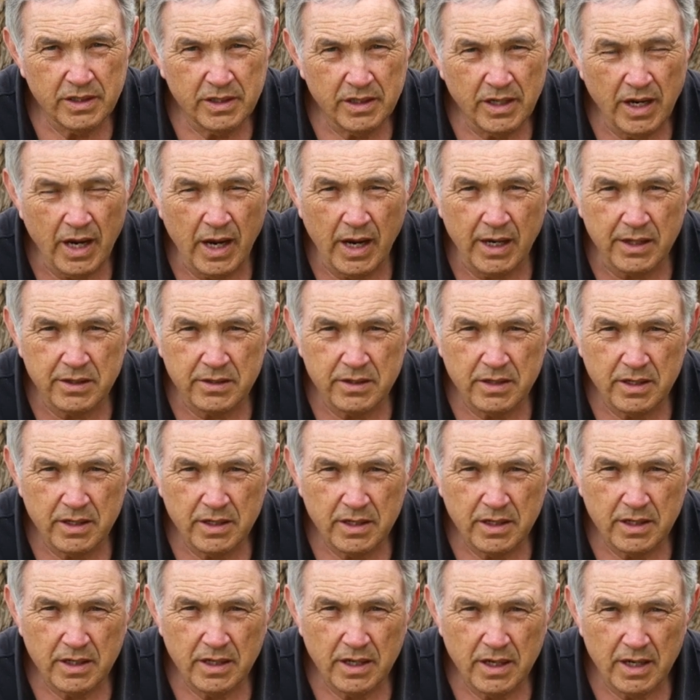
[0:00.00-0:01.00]
at
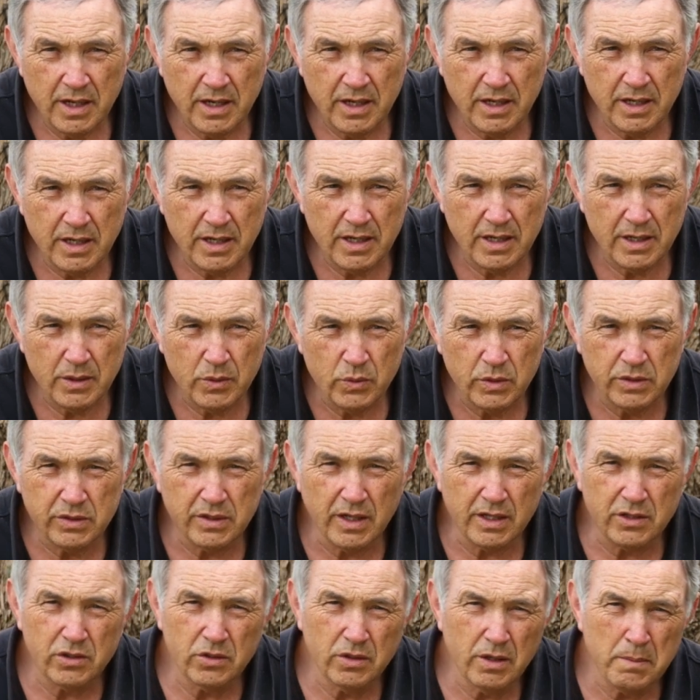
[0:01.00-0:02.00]
with
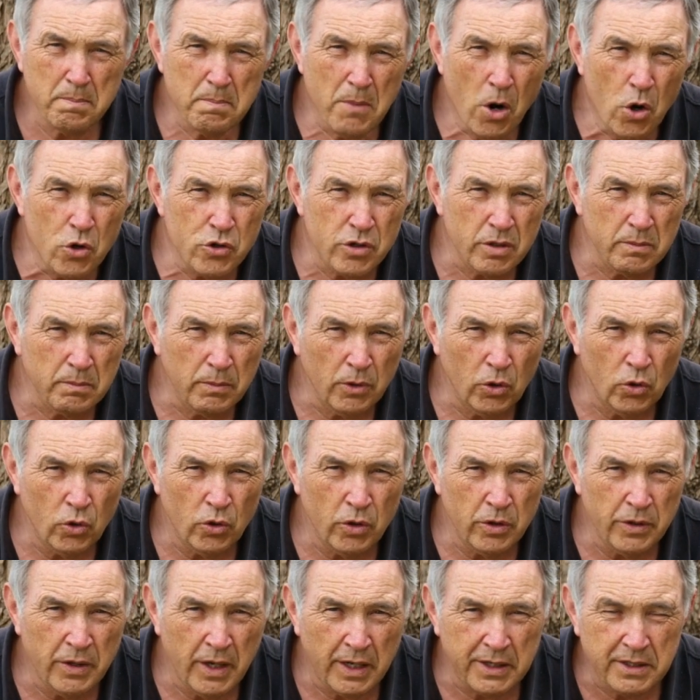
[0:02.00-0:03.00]
that sort of motion
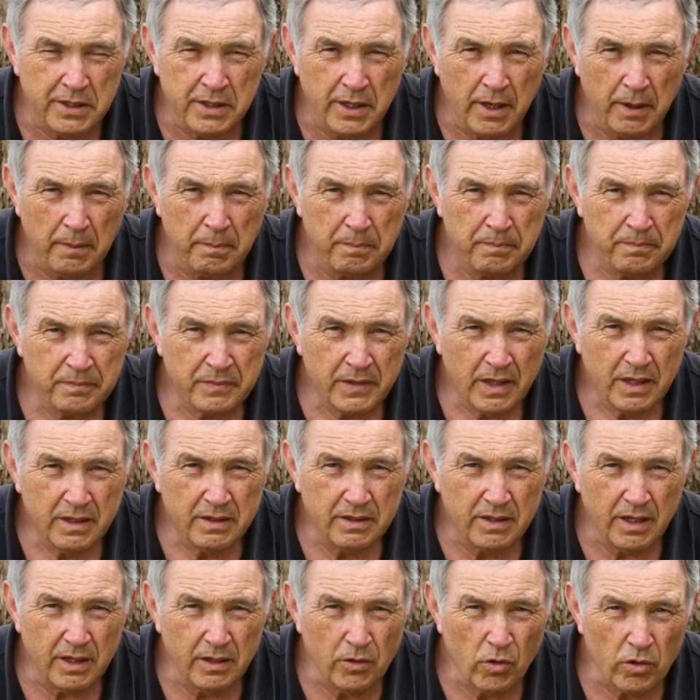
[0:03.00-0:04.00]
blur
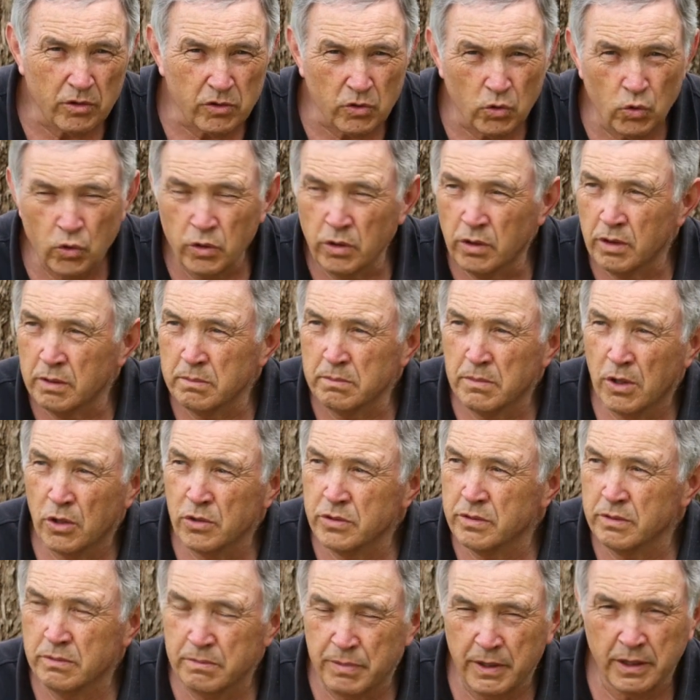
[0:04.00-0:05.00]
that looks good on
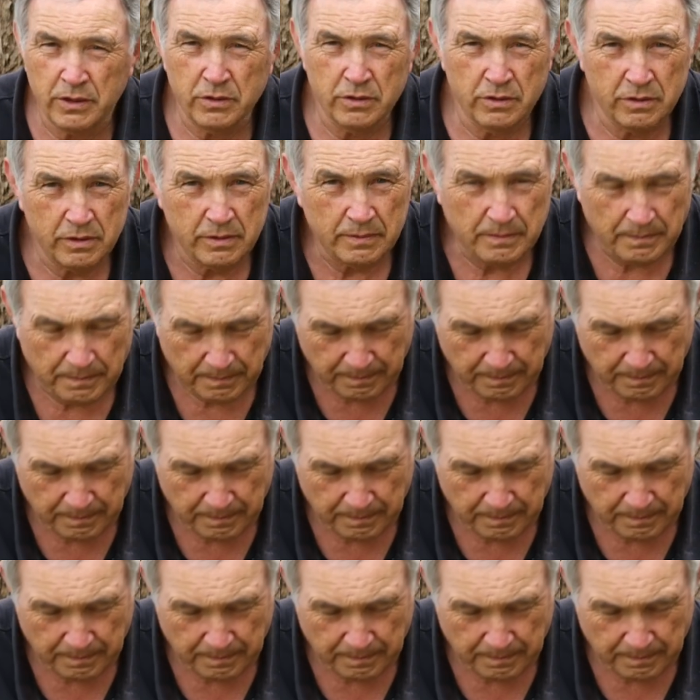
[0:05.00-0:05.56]
motion pictures.